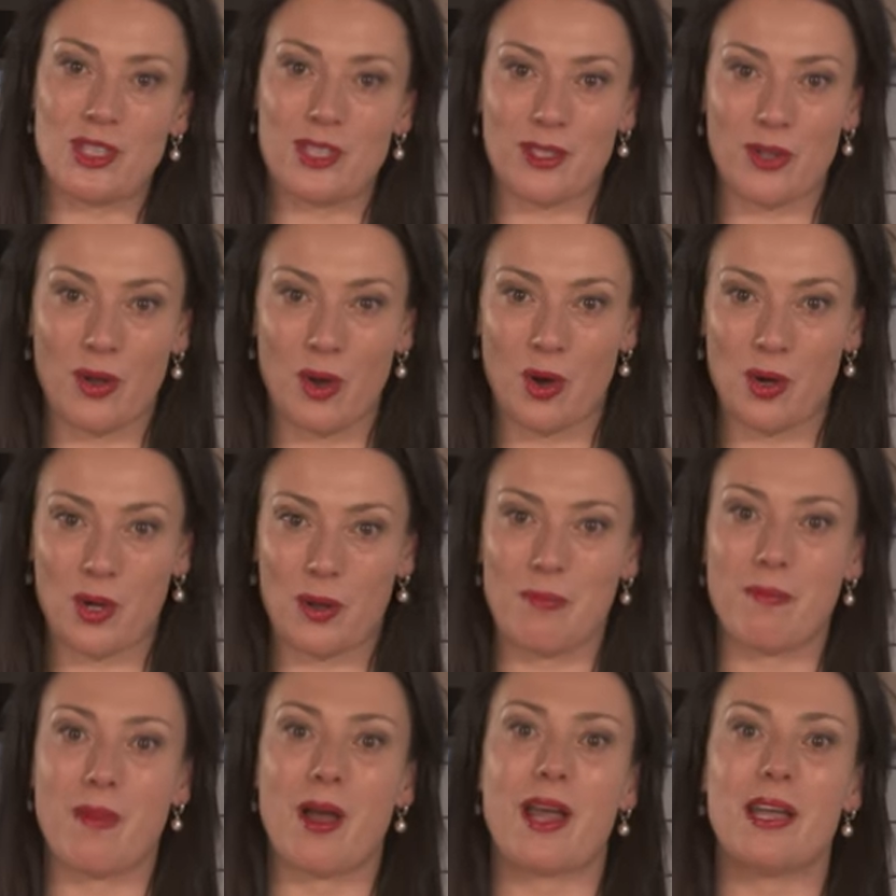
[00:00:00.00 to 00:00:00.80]
stock
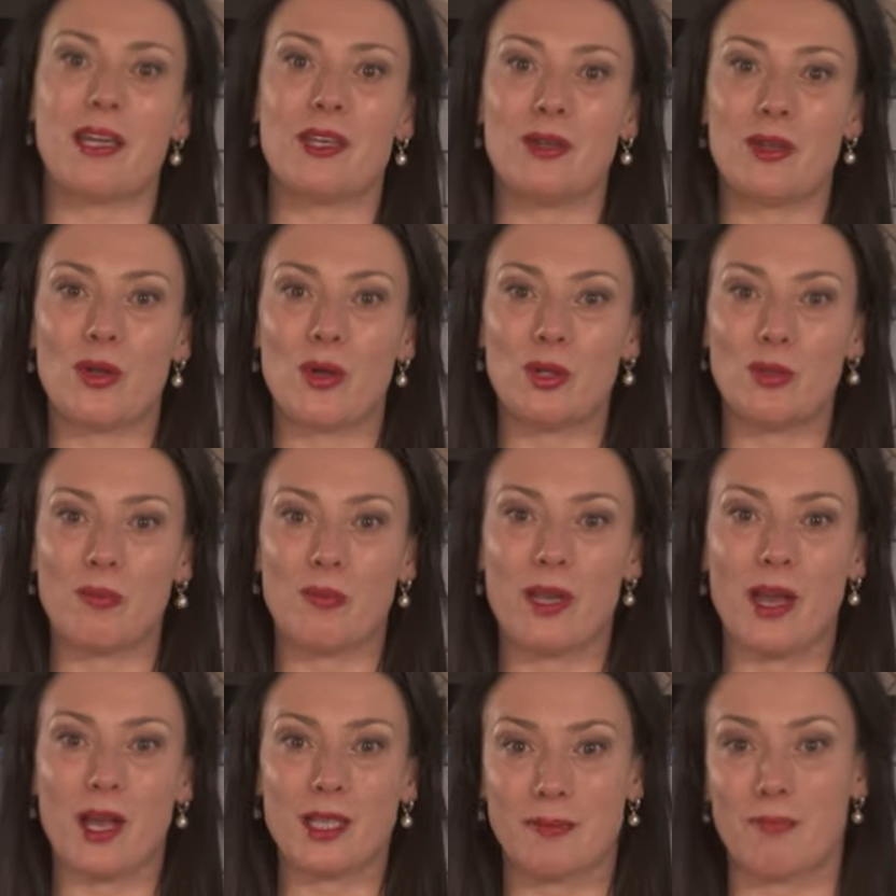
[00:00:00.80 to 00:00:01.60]
might not
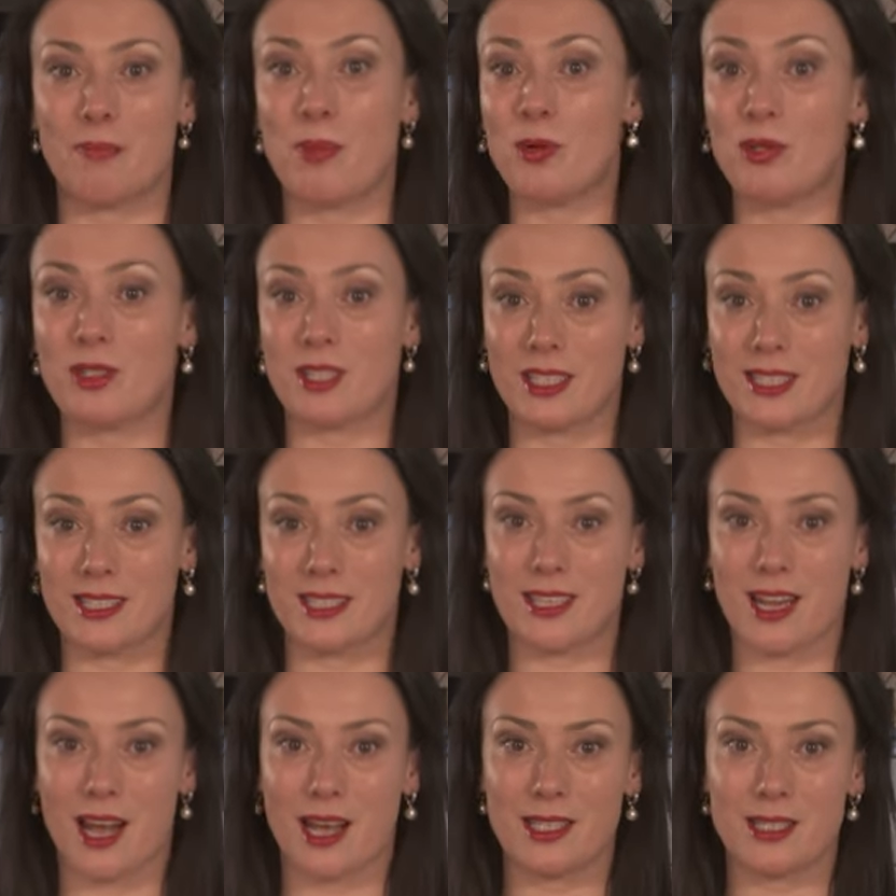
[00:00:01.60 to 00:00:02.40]
be as
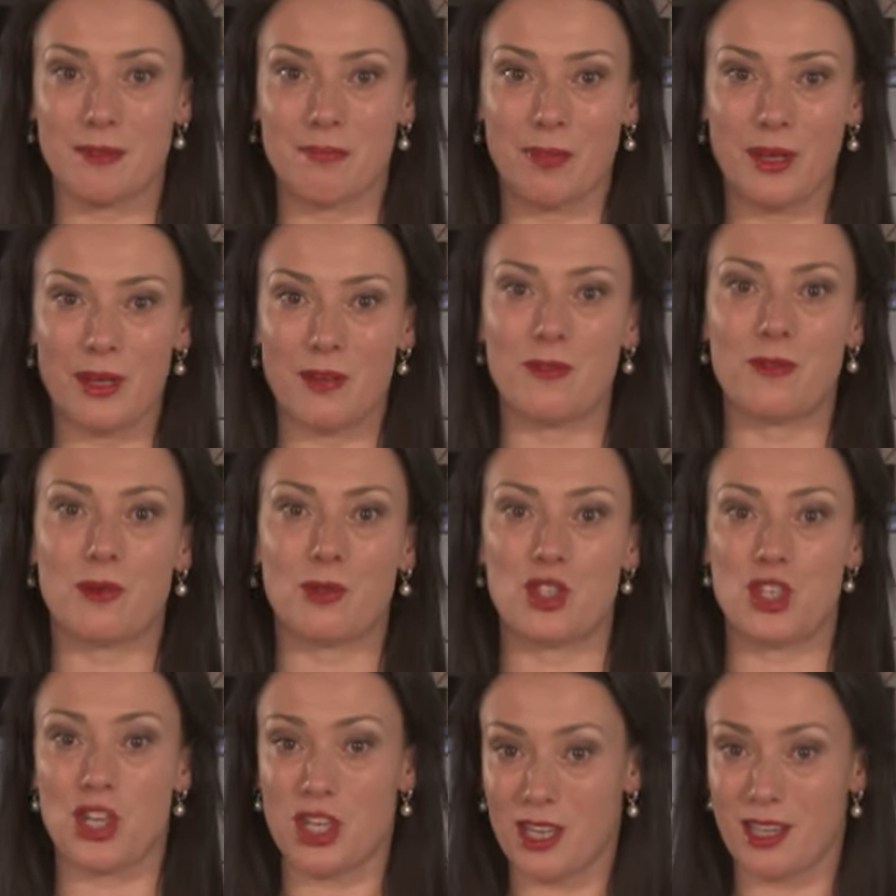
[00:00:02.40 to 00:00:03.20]
potent as beef
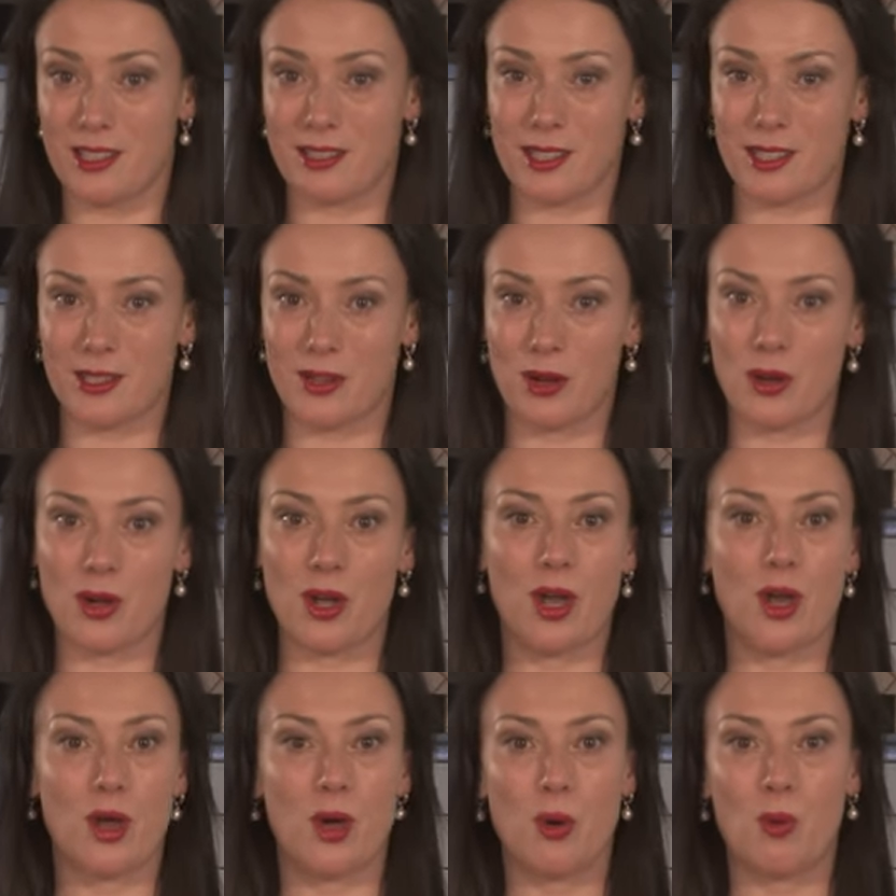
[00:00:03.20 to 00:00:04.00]
or chicken stock
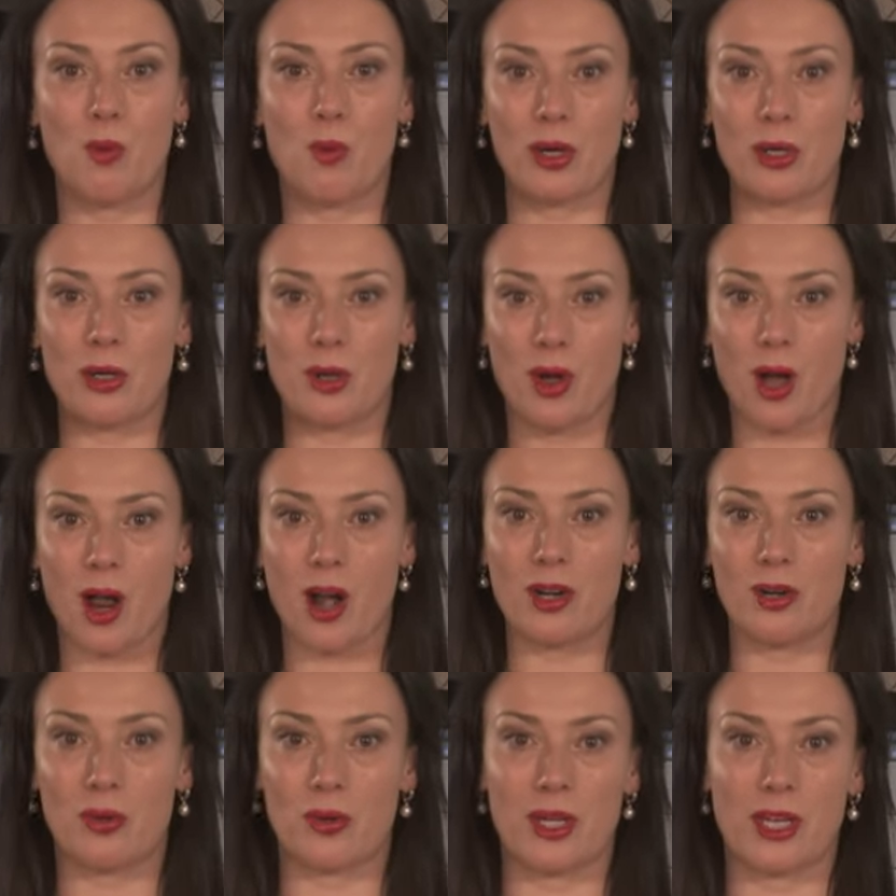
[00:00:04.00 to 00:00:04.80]
when you
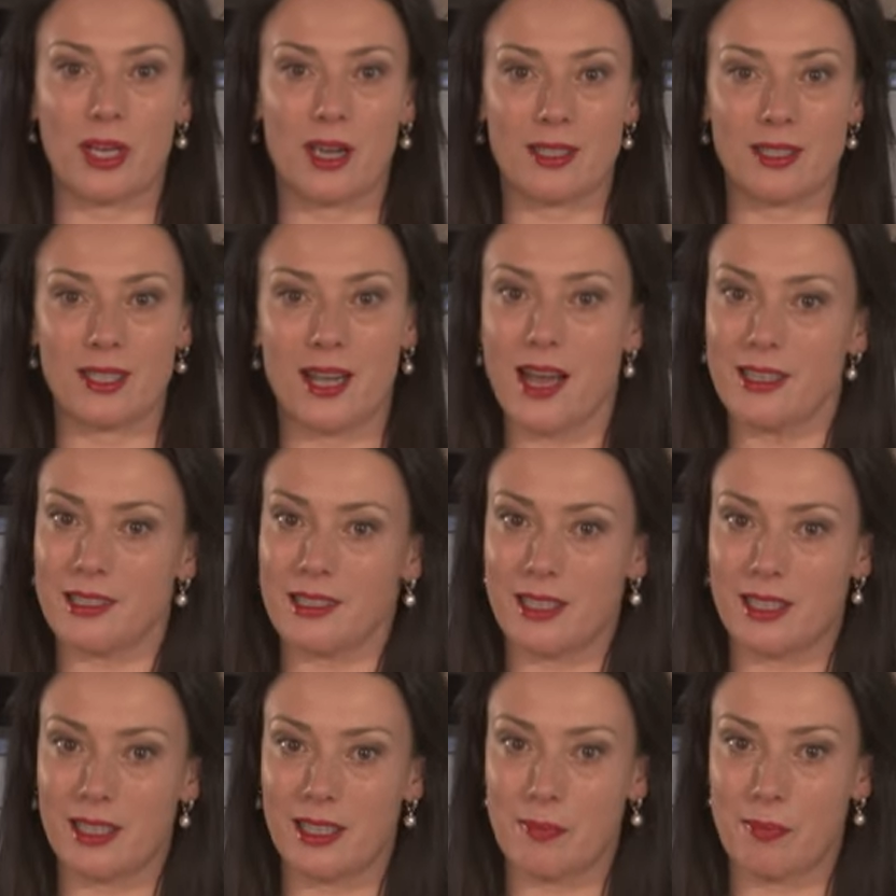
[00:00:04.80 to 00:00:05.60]
are looking at gut
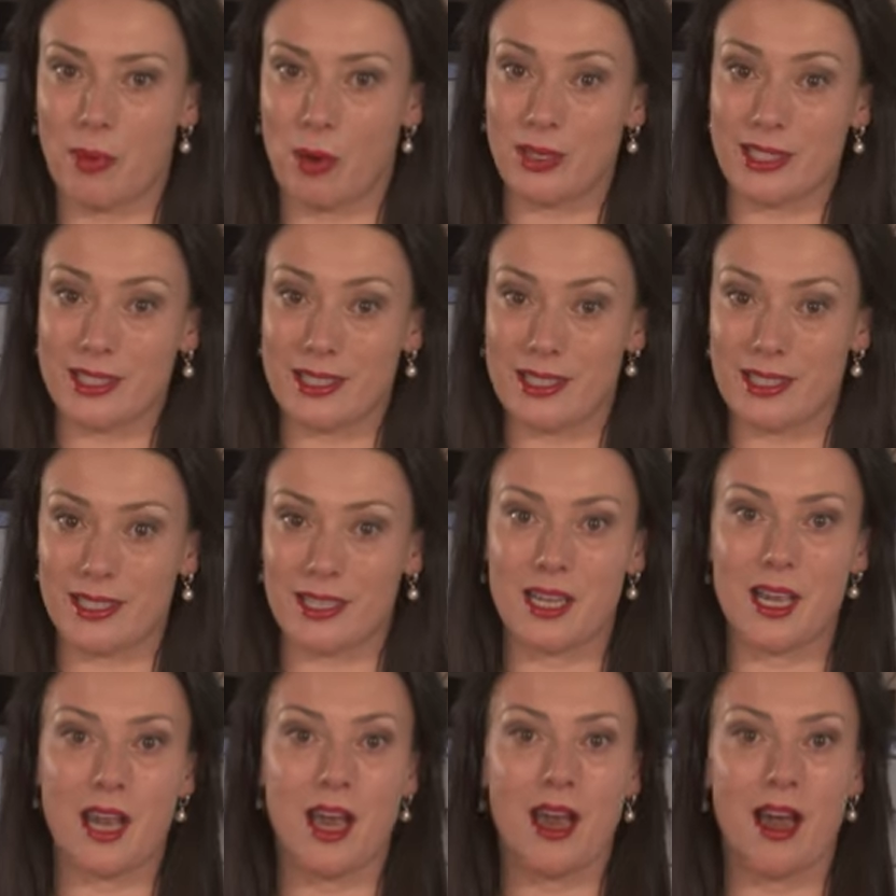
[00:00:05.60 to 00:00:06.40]
healing
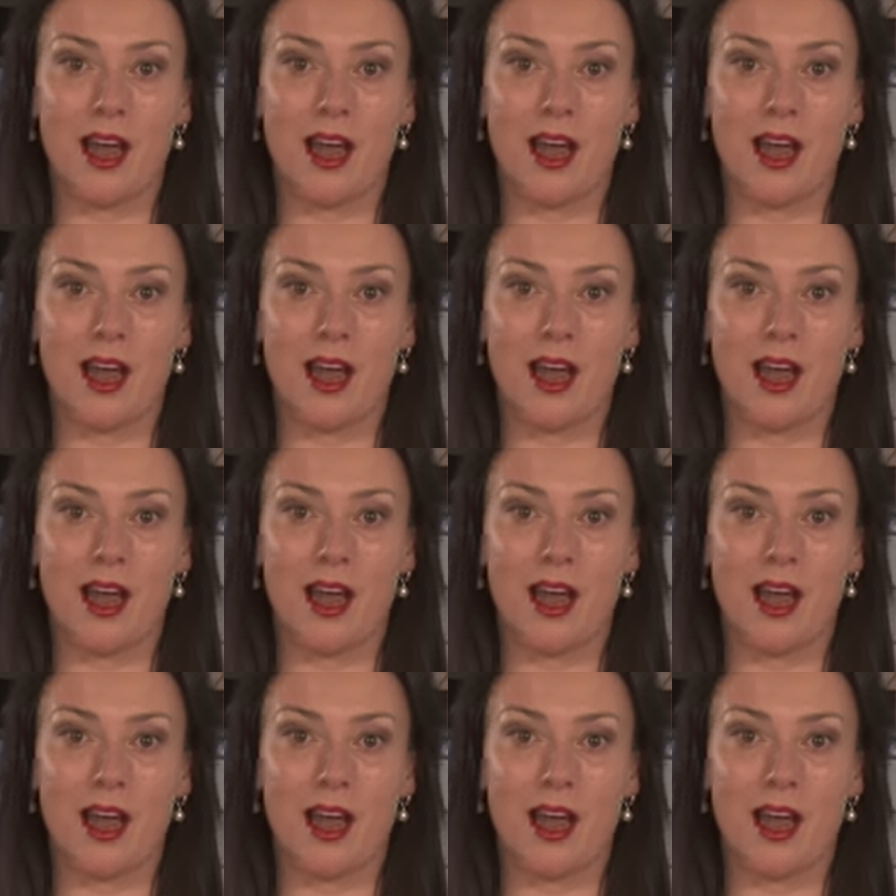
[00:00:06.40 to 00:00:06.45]
potency.